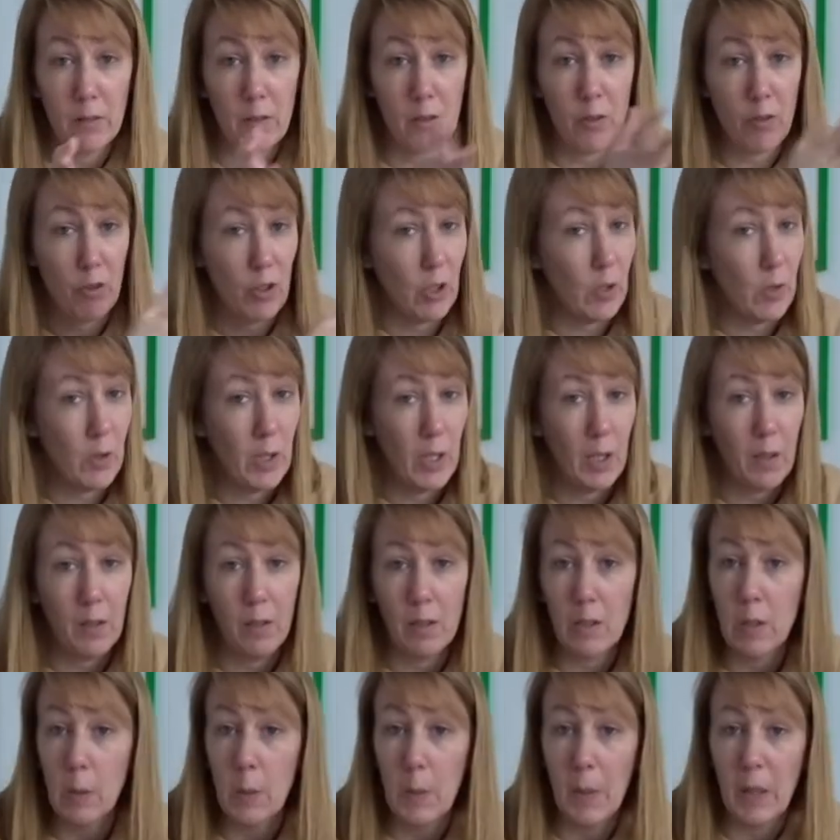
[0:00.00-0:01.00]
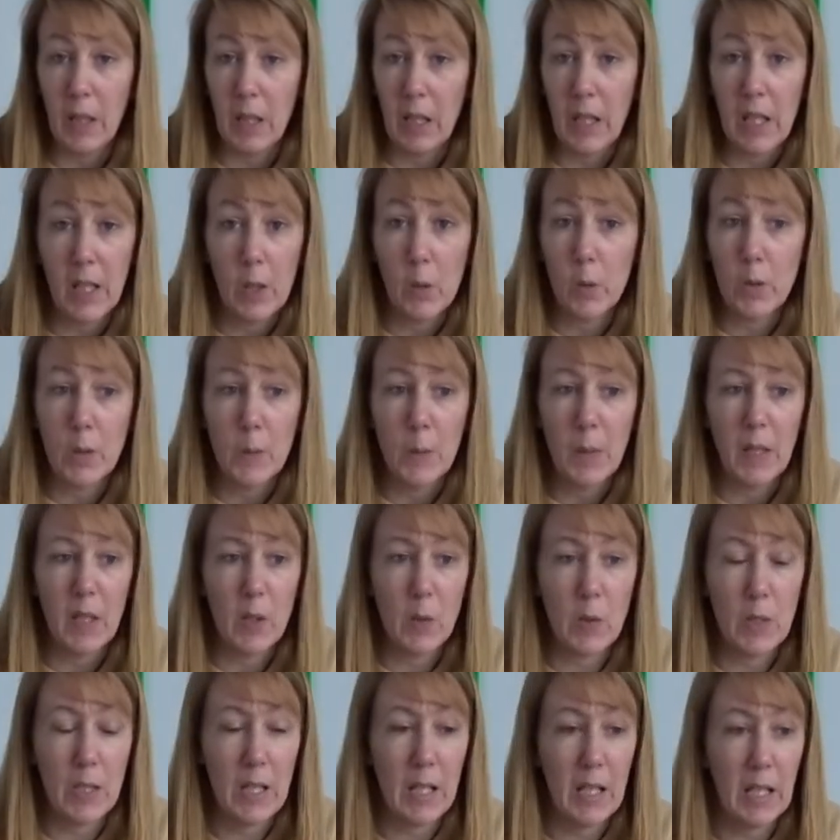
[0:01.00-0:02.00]
The studio looks a bit
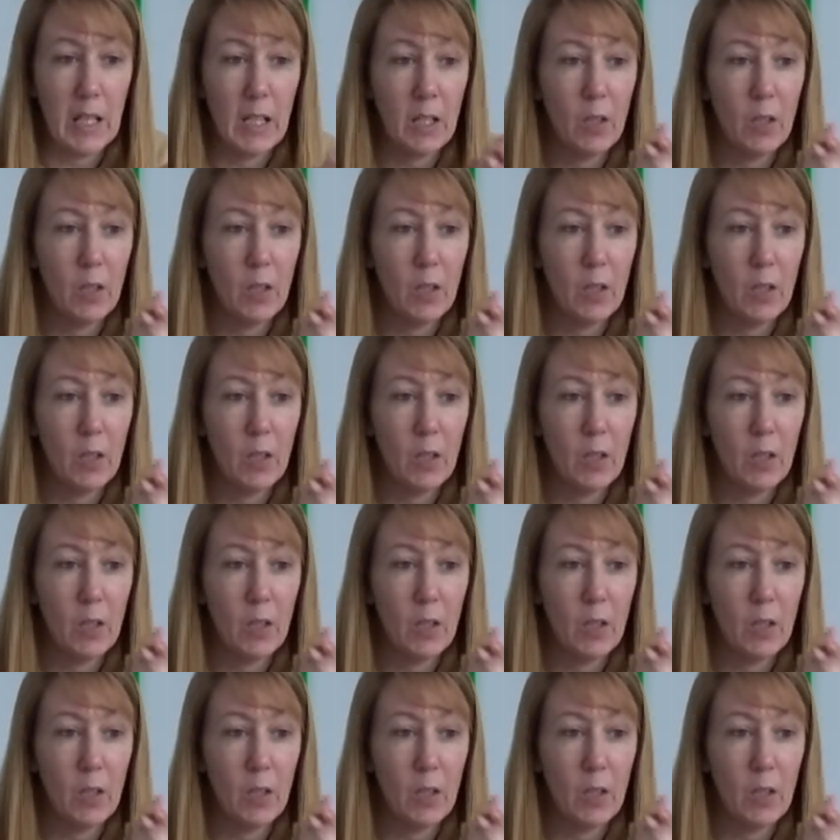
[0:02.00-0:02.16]
higgledy-piggledy,